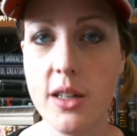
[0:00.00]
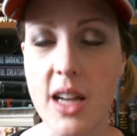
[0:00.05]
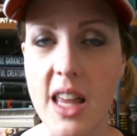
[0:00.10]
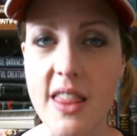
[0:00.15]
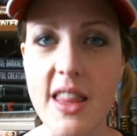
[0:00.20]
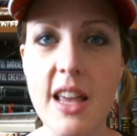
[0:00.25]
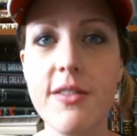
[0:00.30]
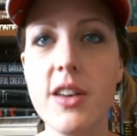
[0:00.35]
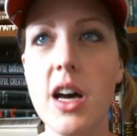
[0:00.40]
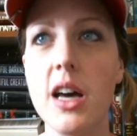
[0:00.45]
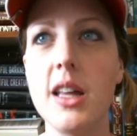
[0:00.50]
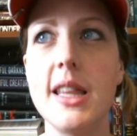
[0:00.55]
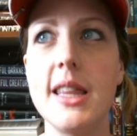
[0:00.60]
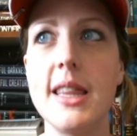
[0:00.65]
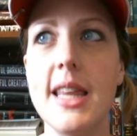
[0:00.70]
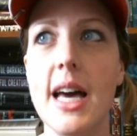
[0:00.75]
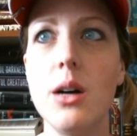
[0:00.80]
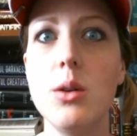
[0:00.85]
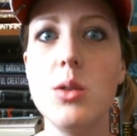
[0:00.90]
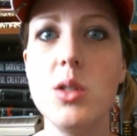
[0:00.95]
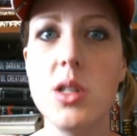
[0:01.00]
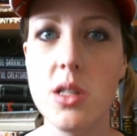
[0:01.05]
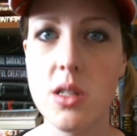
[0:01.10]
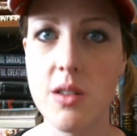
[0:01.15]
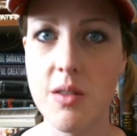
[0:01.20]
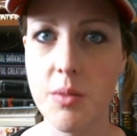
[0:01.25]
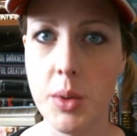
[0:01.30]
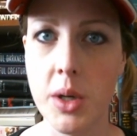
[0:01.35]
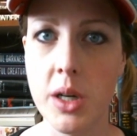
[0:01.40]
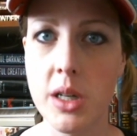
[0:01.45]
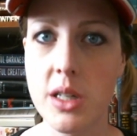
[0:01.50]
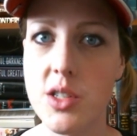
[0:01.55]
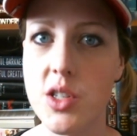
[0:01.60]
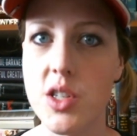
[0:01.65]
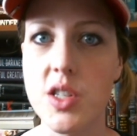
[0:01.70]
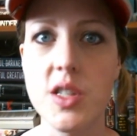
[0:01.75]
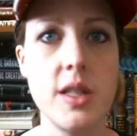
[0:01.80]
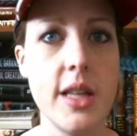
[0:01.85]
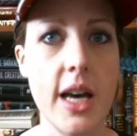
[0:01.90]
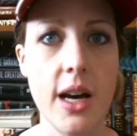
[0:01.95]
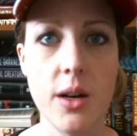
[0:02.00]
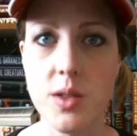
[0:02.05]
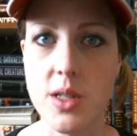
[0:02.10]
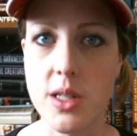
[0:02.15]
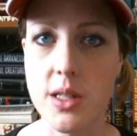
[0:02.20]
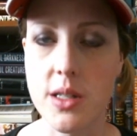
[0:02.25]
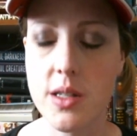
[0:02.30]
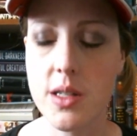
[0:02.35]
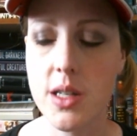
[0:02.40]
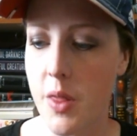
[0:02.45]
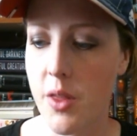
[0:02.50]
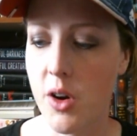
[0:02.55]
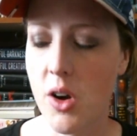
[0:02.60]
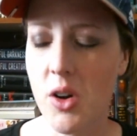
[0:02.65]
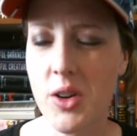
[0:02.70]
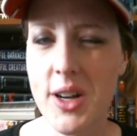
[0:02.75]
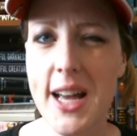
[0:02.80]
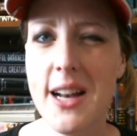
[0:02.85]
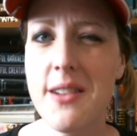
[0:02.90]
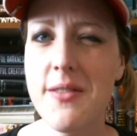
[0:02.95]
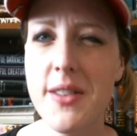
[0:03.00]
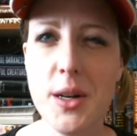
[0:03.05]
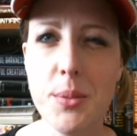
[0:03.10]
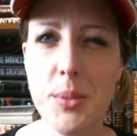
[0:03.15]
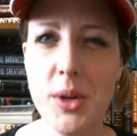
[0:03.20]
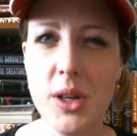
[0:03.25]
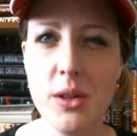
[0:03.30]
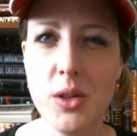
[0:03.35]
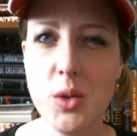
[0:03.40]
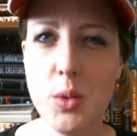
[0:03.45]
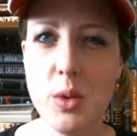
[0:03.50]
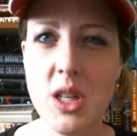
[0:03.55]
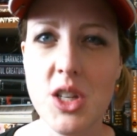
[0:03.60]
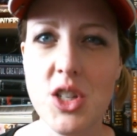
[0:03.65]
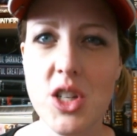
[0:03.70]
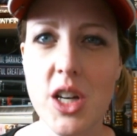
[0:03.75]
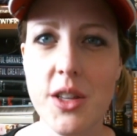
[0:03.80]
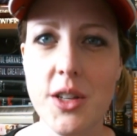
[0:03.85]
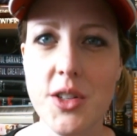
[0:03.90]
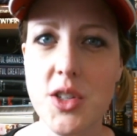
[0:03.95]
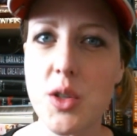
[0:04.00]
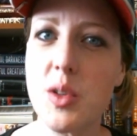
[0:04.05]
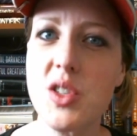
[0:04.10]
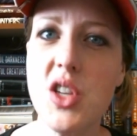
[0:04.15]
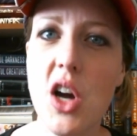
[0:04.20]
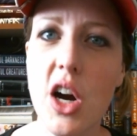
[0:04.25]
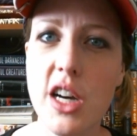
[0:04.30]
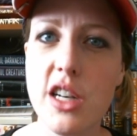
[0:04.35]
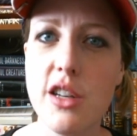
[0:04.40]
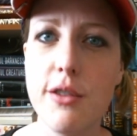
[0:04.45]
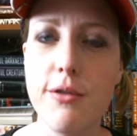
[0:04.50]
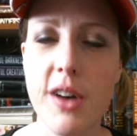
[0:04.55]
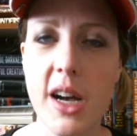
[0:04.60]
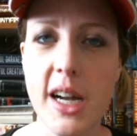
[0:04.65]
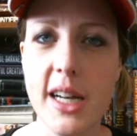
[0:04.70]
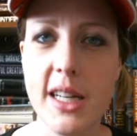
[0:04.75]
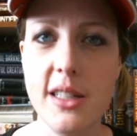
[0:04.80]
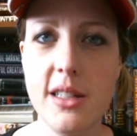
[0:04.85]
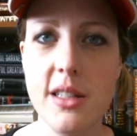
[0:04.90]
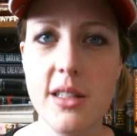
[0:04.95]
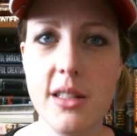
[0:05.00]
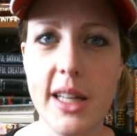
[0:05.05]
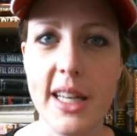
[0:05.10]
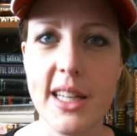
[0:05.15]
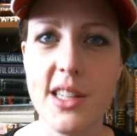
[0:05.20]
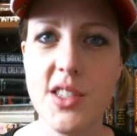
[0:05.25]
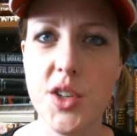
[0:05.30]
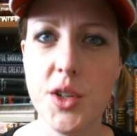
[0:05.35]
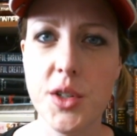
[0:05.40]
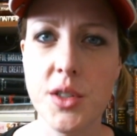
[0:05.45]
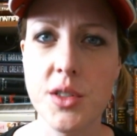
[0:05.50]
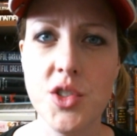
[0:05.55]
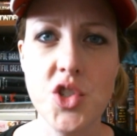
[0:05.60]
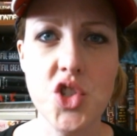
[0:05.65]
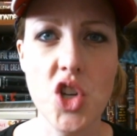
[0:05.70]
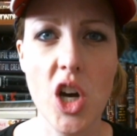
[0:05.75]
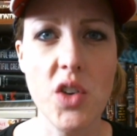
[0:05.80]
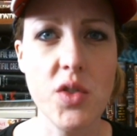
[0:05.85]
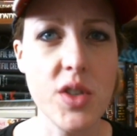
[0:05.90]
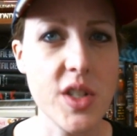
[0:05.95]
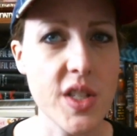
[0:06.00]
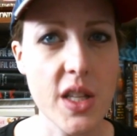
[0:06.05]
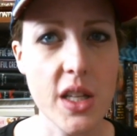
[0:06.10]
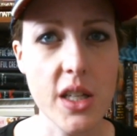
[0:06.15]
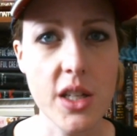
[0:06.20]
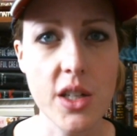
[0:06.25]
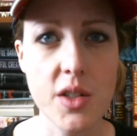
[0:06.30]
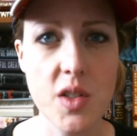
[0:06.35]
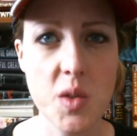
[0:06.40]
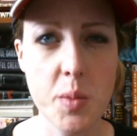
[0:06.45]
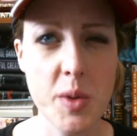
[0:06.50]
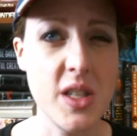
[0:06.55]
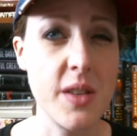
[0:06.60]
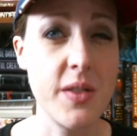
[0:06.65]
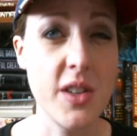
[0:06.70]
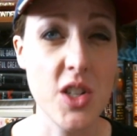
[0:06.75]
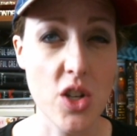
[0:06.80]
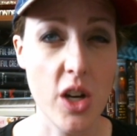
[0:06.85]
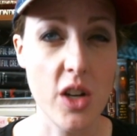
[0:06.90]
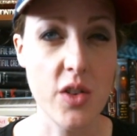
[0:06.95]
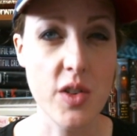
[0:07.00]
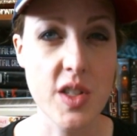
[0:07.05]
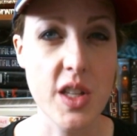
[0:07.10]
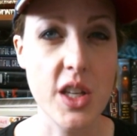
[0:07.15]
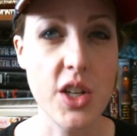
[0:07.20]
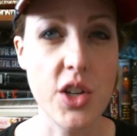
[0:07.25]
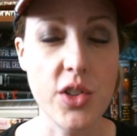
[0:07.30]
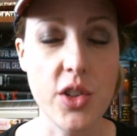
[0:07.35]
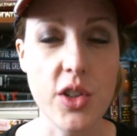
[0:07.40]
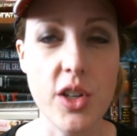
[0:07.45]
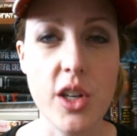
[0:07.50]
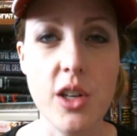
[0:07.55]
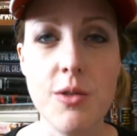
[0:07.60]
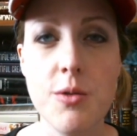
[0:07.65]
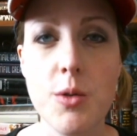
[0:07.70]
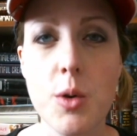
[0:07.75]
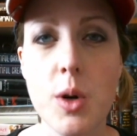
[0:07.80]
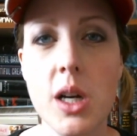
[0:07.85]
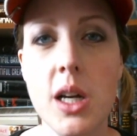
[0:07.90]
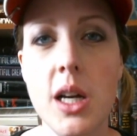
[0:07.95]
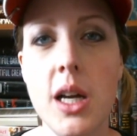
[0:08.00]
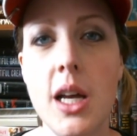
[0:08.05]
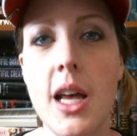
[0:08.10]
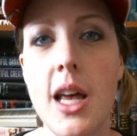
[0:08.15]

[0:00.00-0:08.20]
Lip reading: And they've got thousands of books, just thousands. They're all kind of intermingled with each other, so it's hard to find like certain genres specific genres that you're looking for.